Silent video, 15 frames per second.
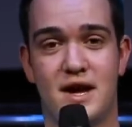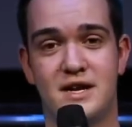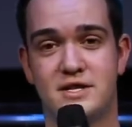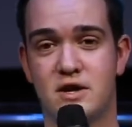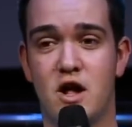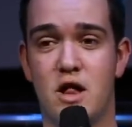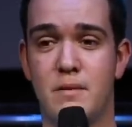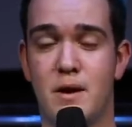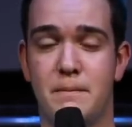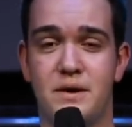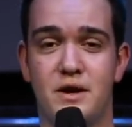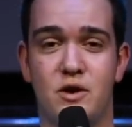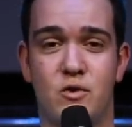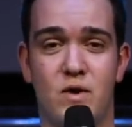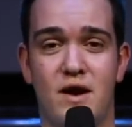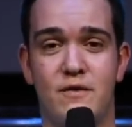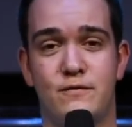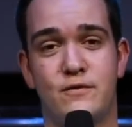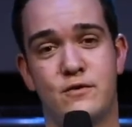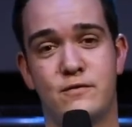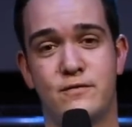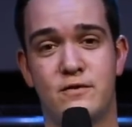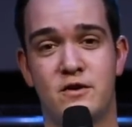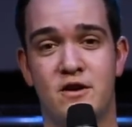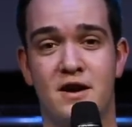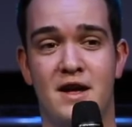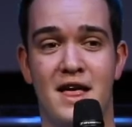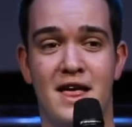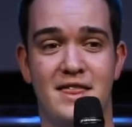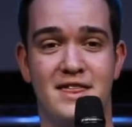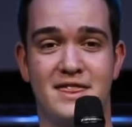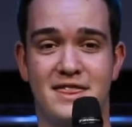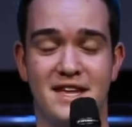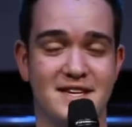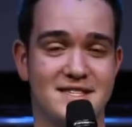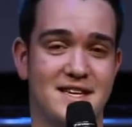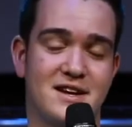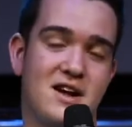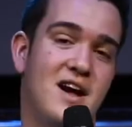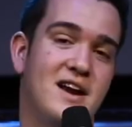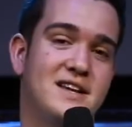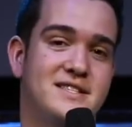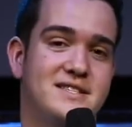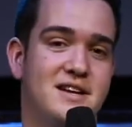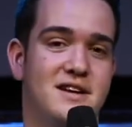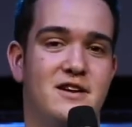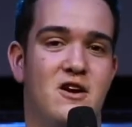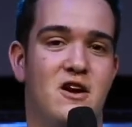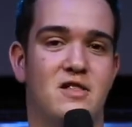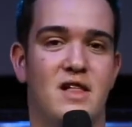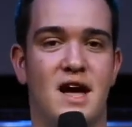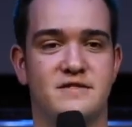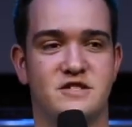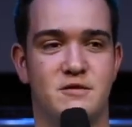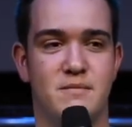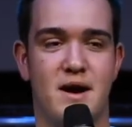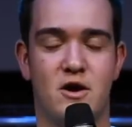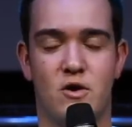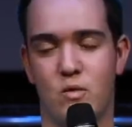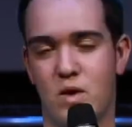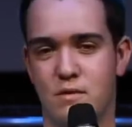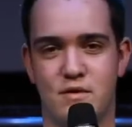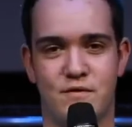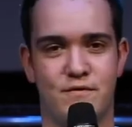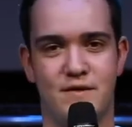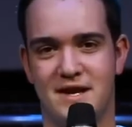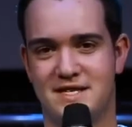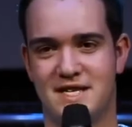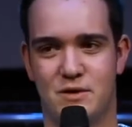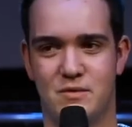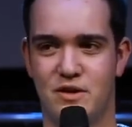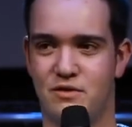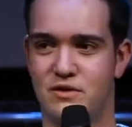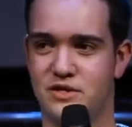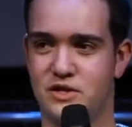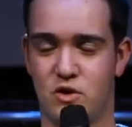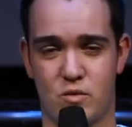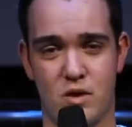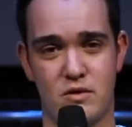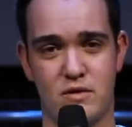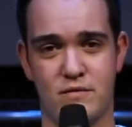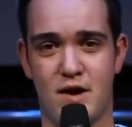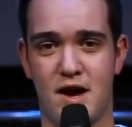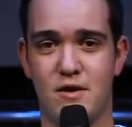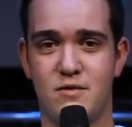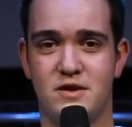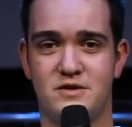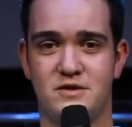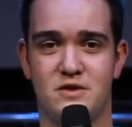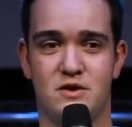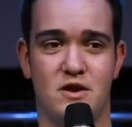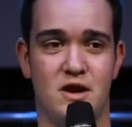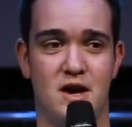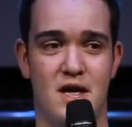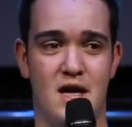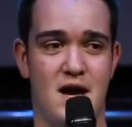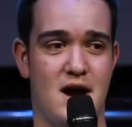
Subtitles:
and it's all about being grateful for the things that God has done in our lives no matter what we're facing, whether it's coronavirus or